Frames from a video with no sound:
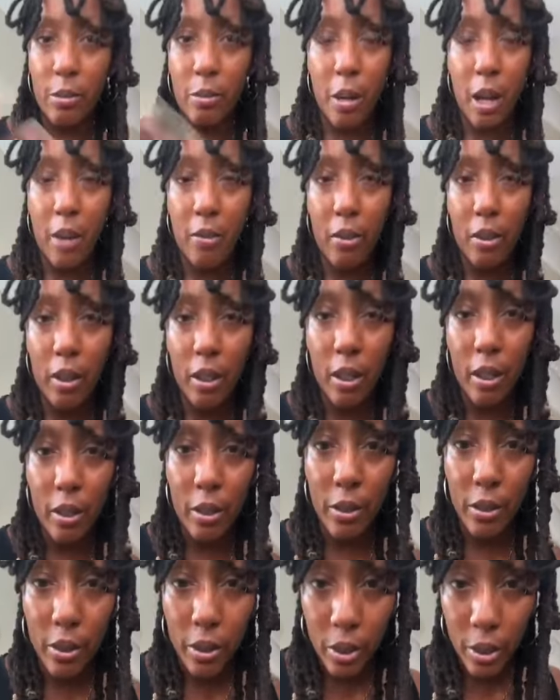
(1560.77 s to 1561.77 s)
it's bad for our
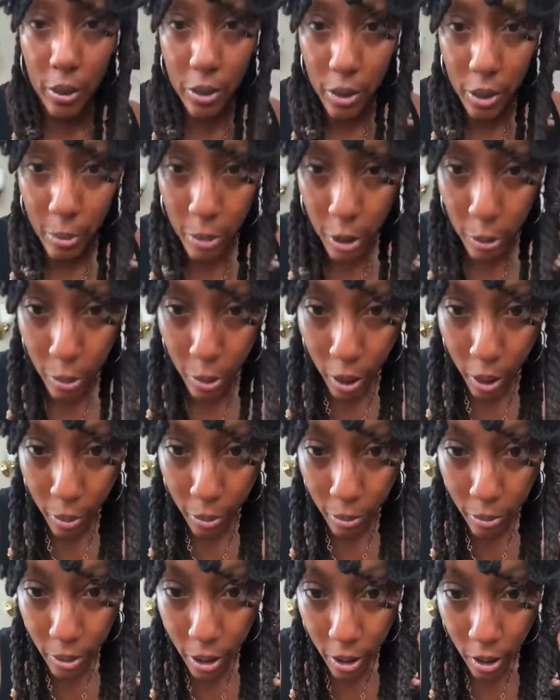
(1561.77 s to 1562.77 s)
health. You know, so many
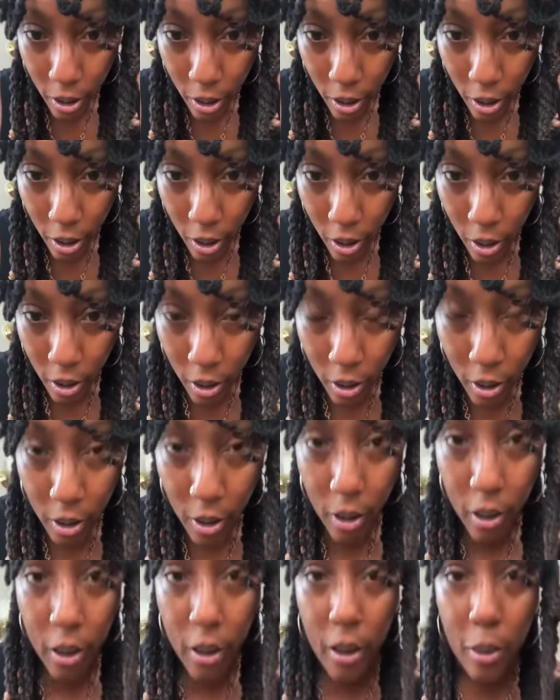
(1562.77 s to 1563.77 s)
problems.
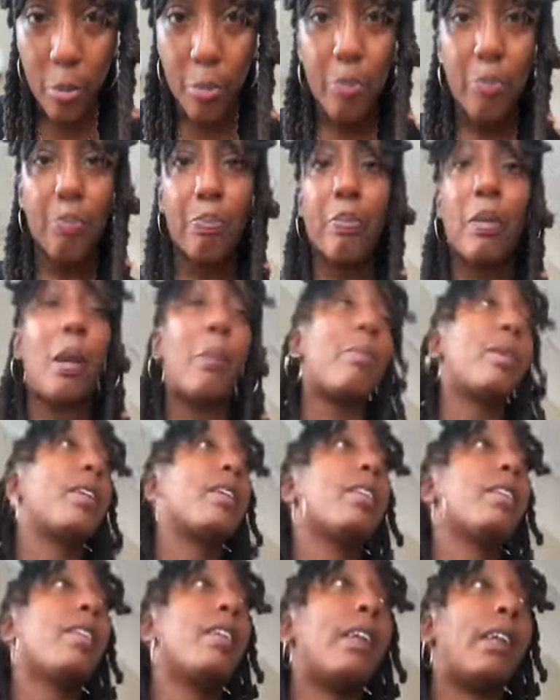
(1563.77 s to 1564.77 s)
But
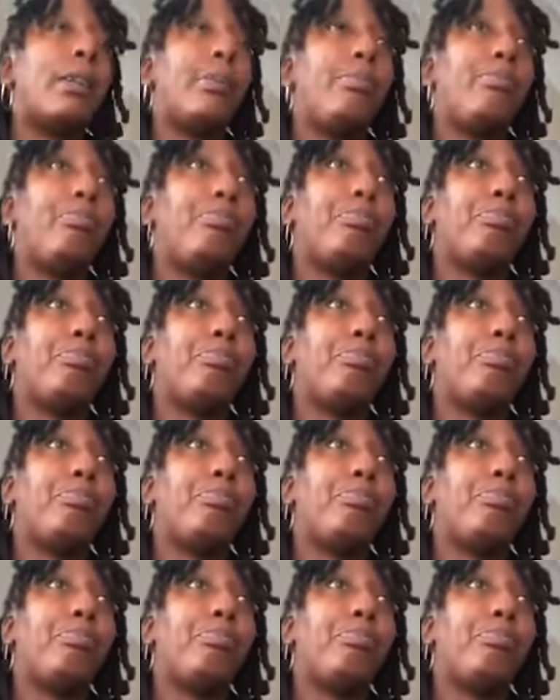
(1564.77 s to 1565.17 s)
anyhow,